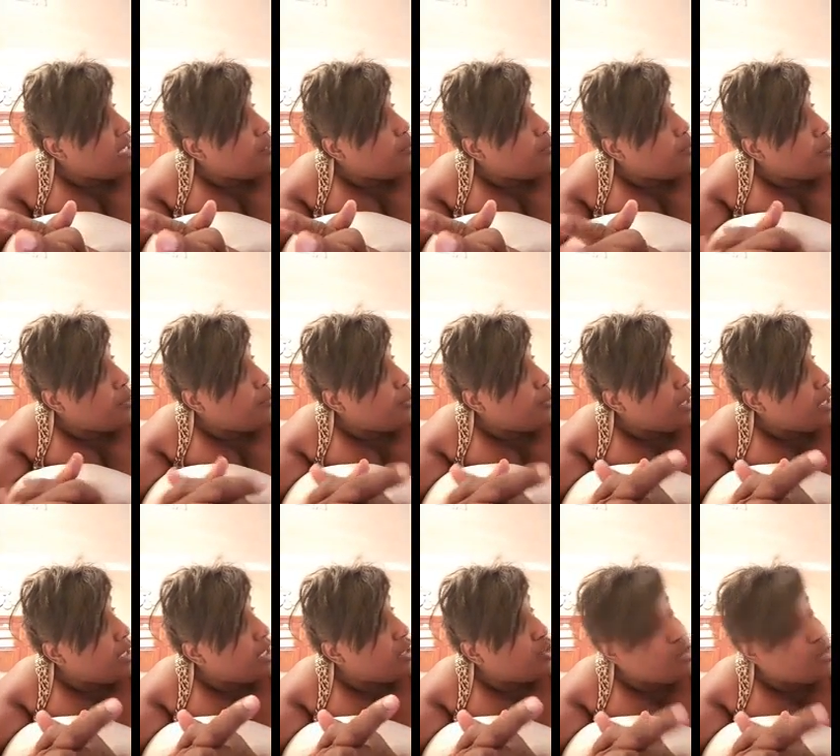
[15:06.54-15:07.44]
give people
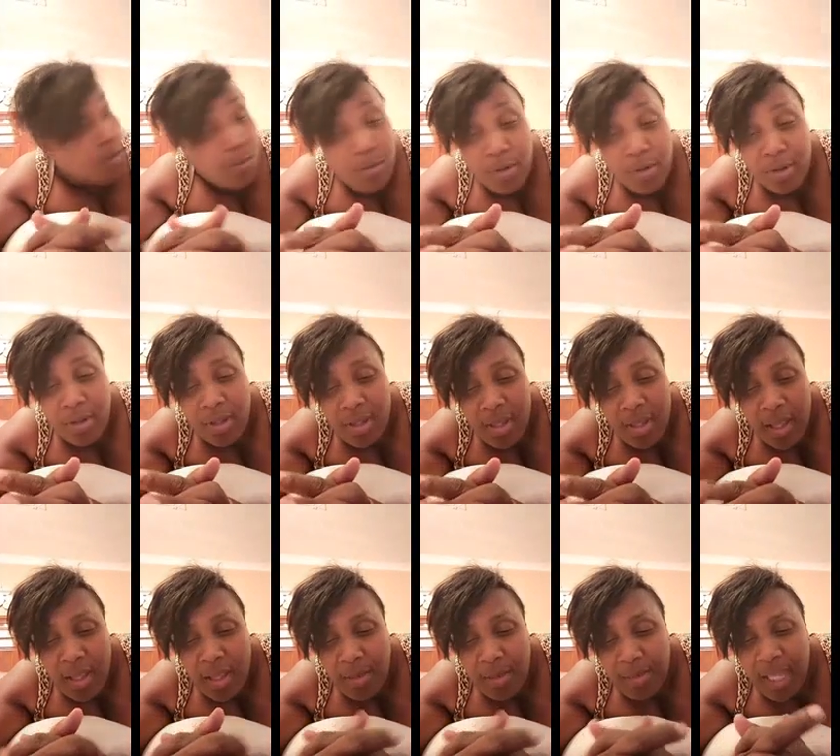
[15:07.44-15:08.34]
and give trouble.
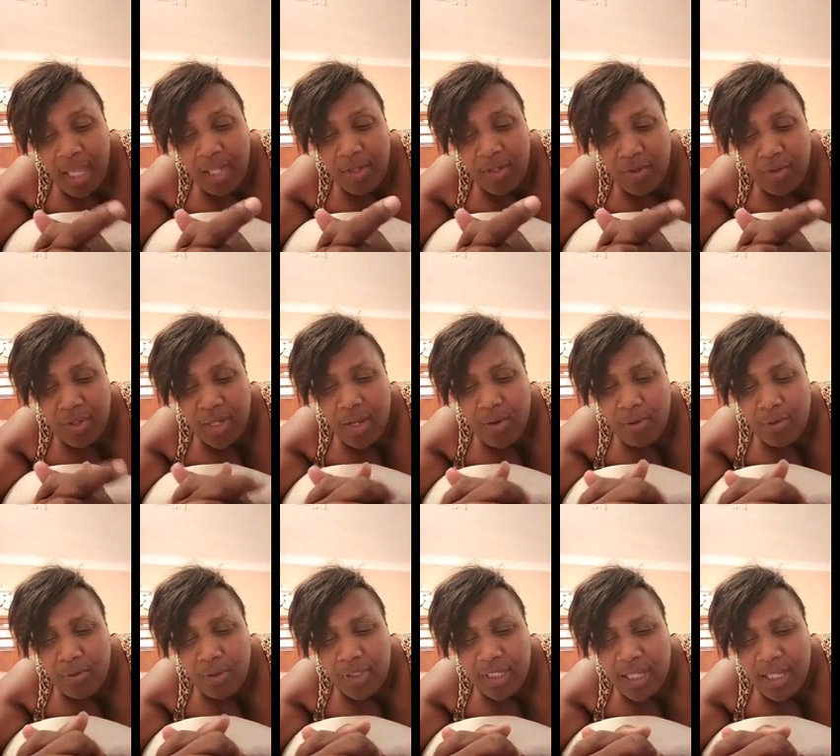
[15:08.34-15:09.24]
Me and now
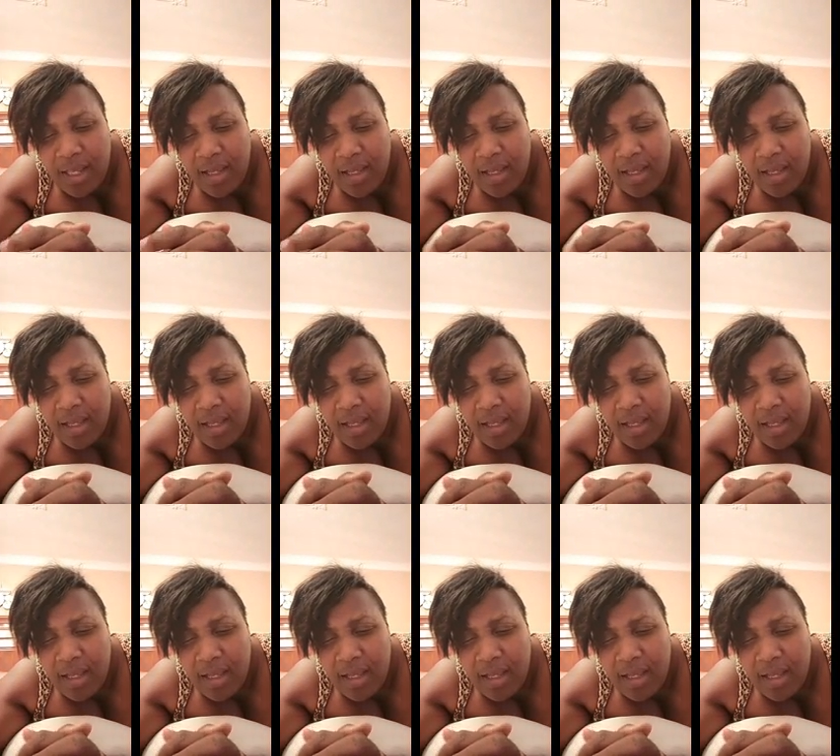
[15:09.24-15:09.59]
of you